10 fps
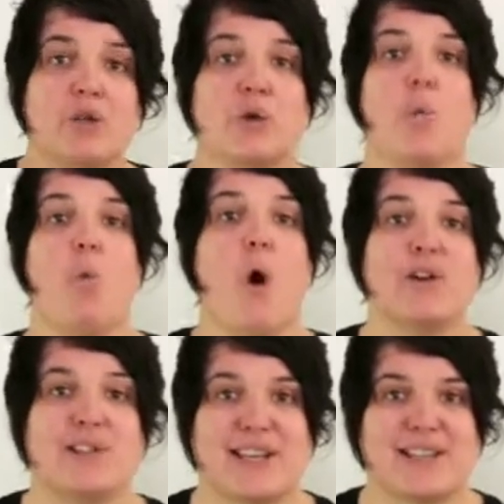To
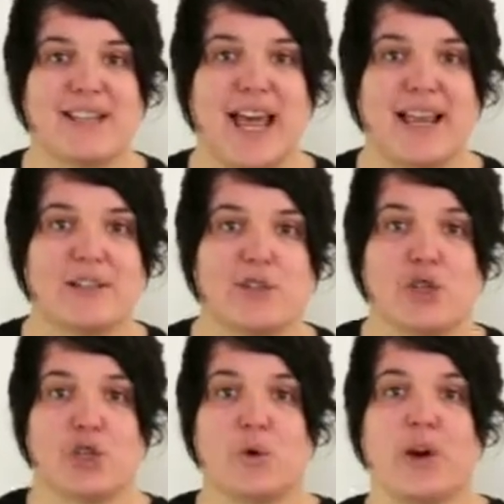what extent
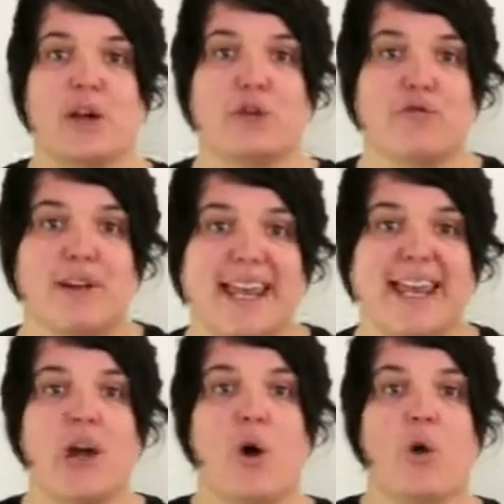do you
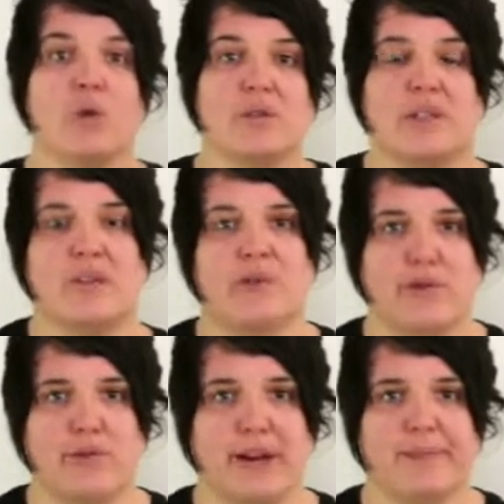agree or
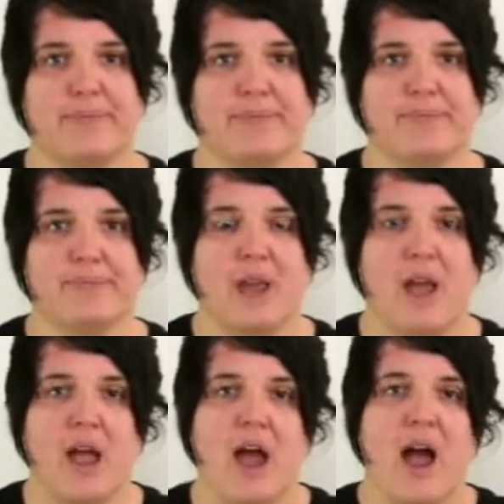disagree?
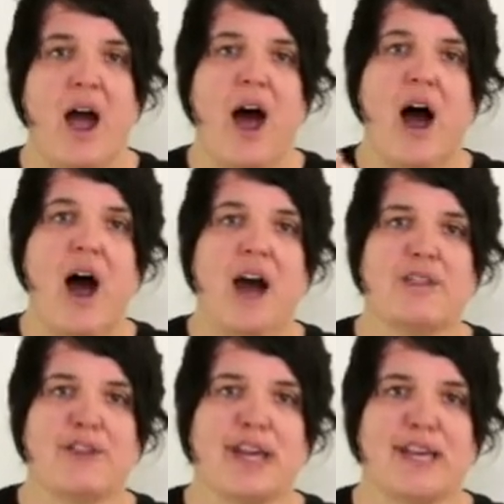I
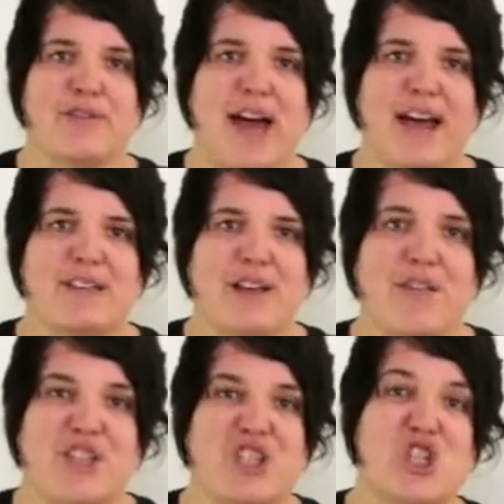think that
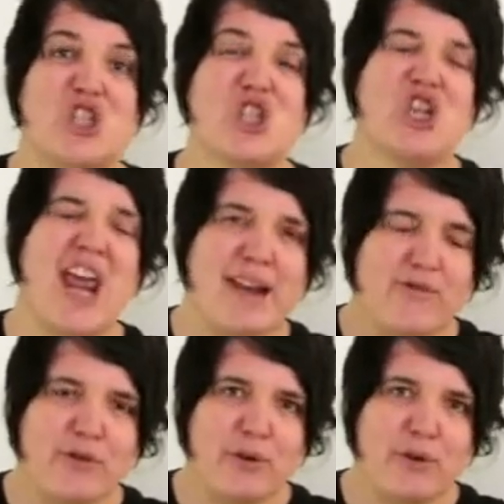the
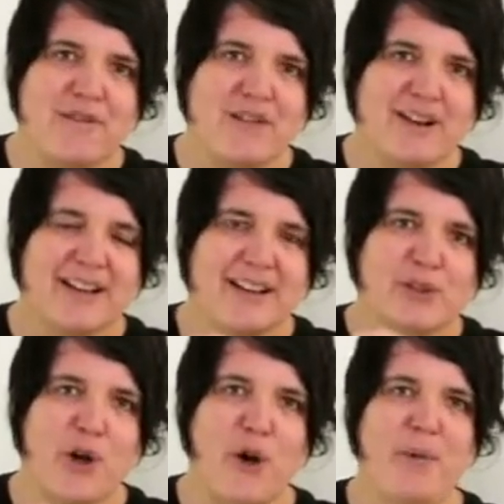general
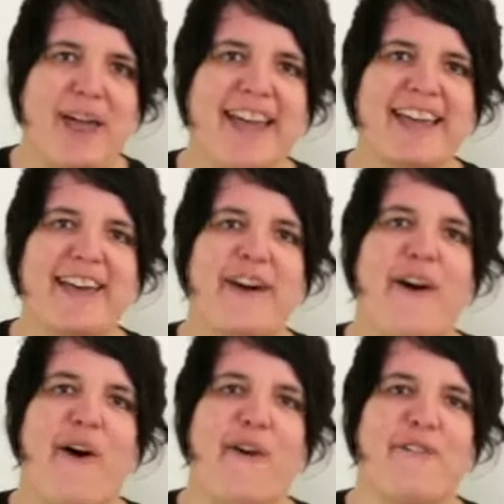topic
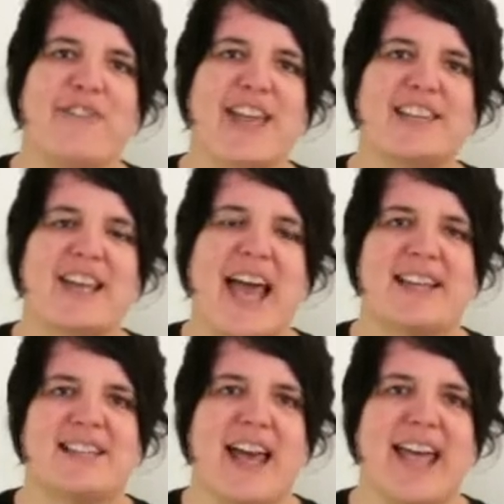of this
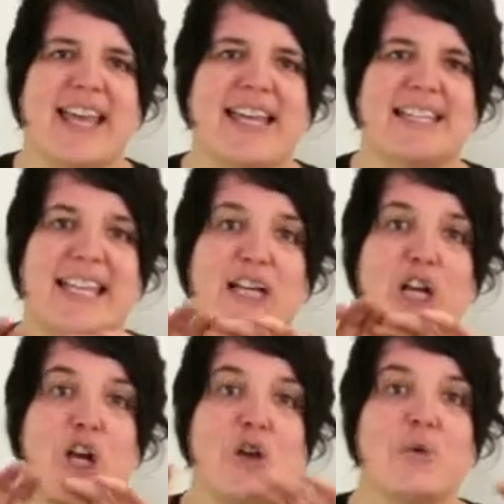essay is
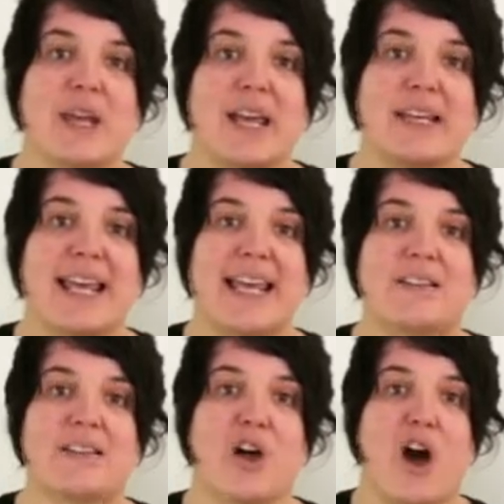included
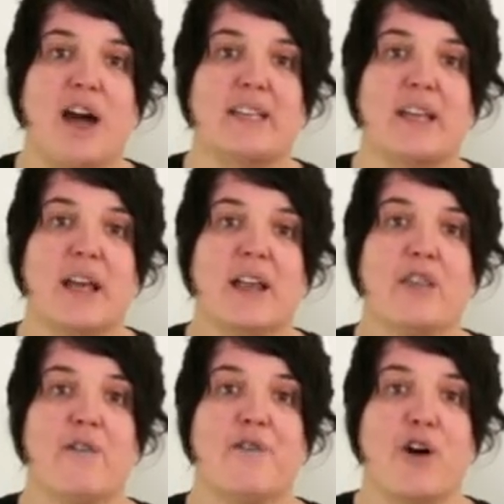inside
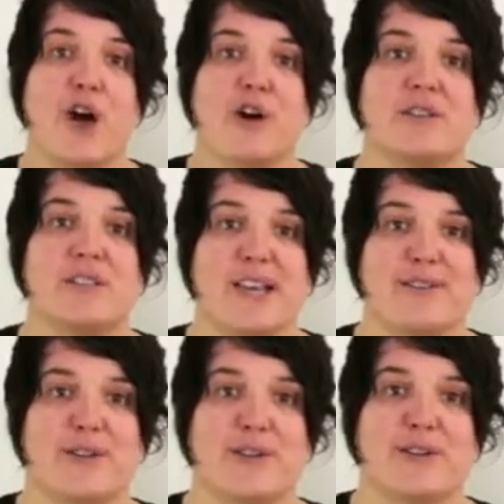the first
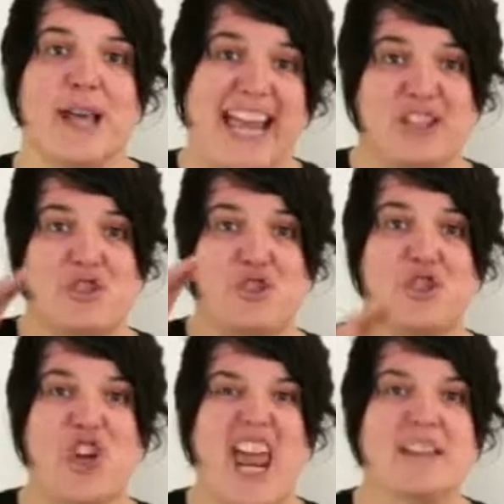sentence. It's
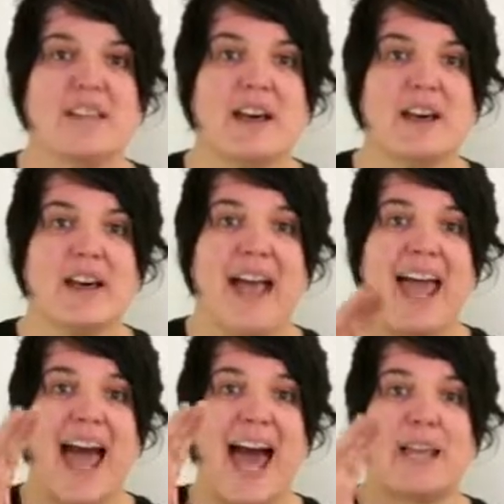gender
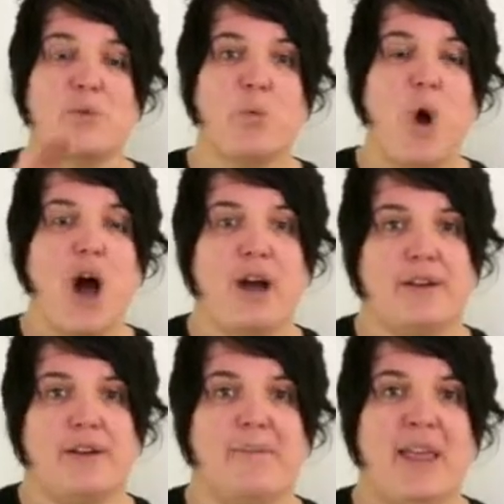and
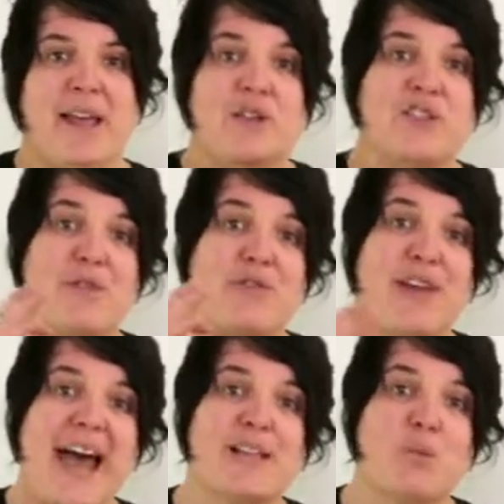work. So
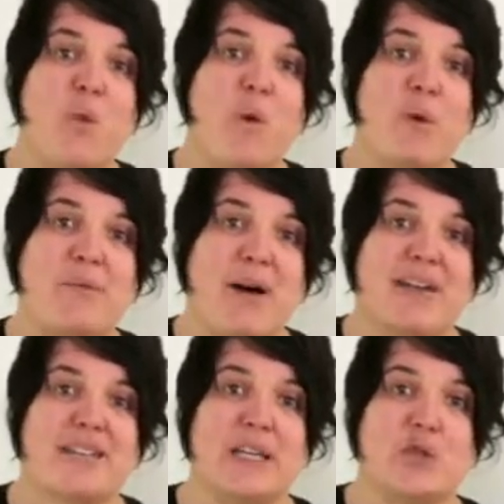that's what we
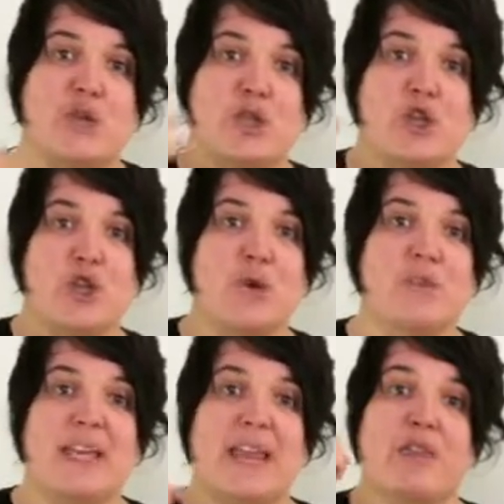must
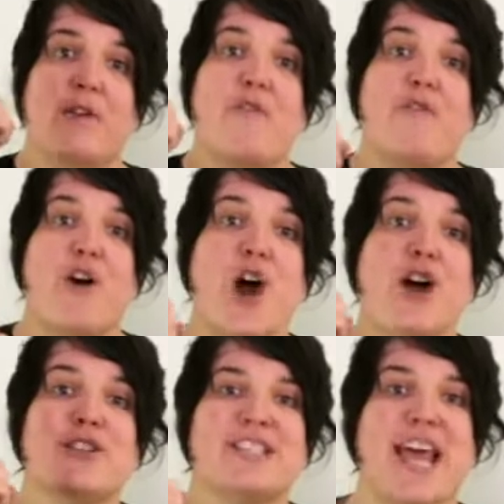introduce in the
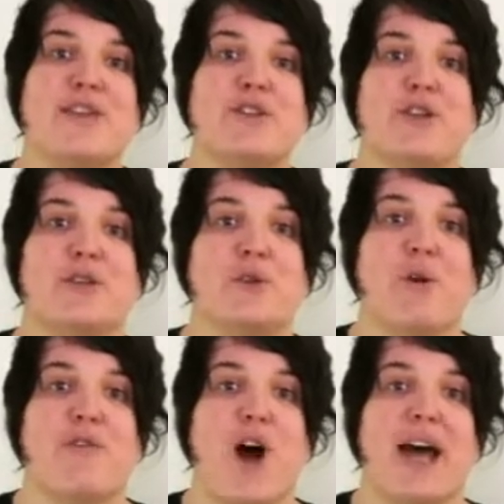first sentence
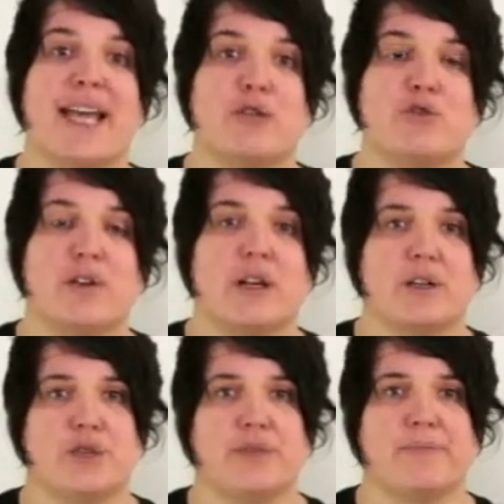of our
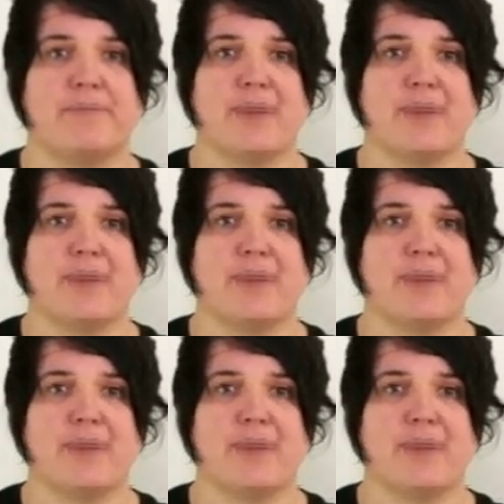introduction.